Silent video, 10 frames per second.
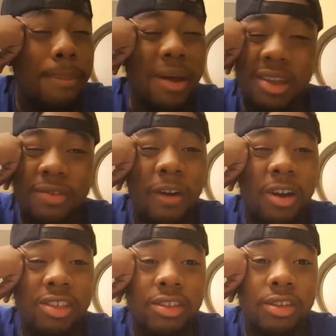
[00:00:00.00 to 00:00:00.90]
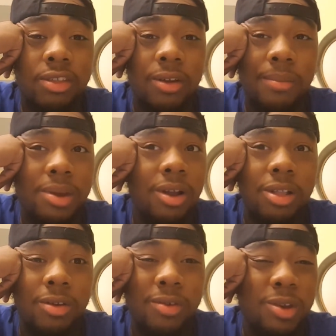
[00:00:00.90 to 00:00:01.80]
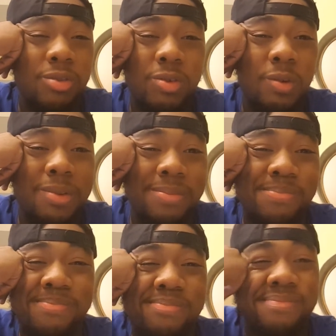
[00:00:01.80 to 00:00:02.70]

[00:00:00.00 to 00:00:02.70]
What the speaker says: But as far as this is, you know, being all over YouTube and